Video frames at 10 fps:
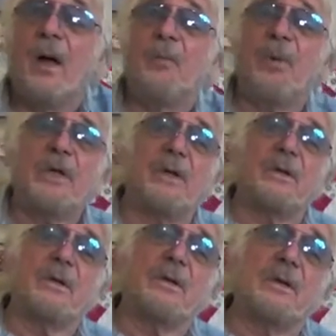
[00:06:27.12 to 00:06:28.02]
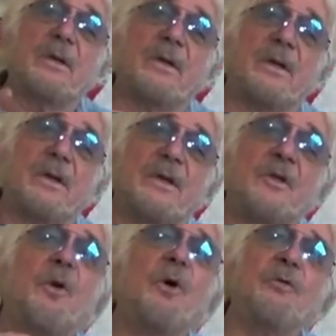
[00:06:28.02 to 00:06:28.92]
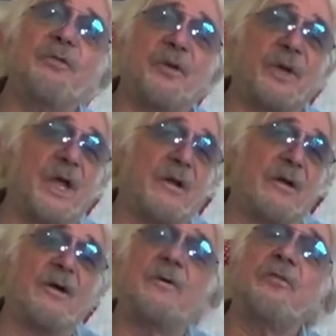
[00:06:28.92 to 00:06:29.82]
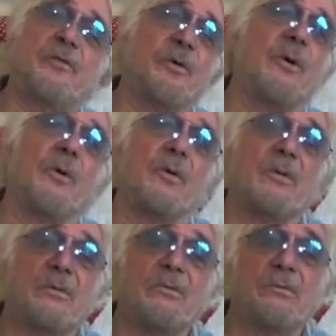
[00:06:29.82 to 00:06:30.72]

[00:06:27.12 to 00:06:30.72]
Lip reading: But you also get, on the scroll,